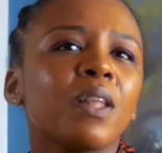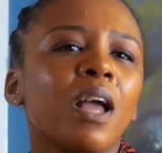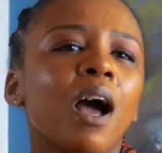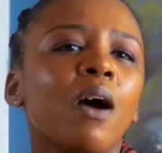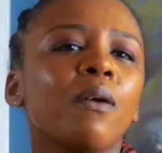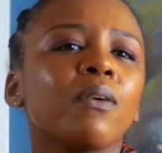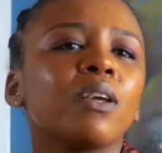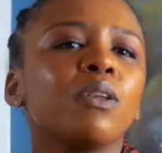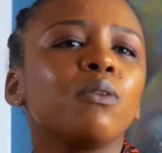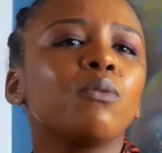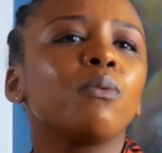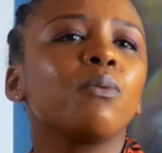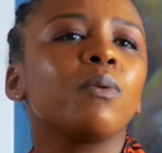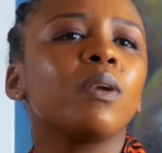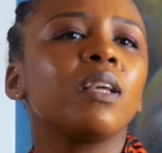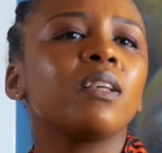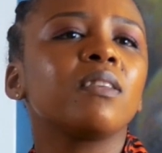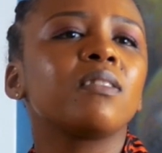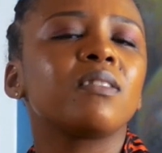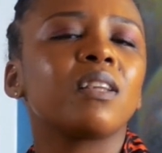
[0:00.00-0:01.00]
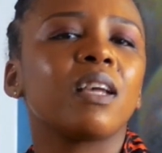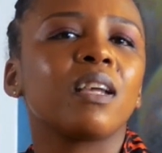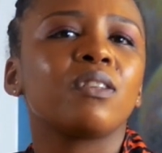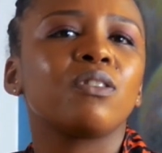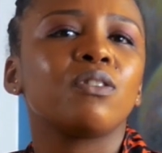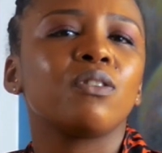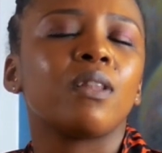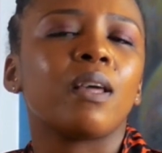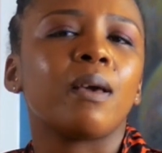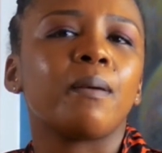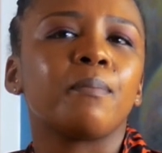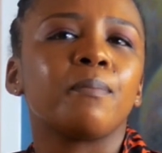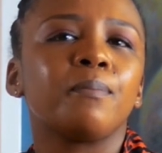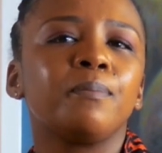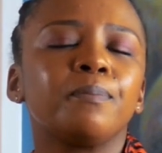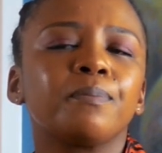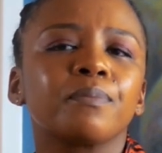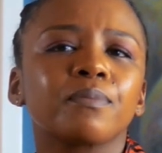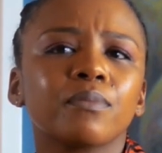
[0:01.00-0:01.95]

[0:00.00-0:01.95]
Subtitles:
how can we say to them,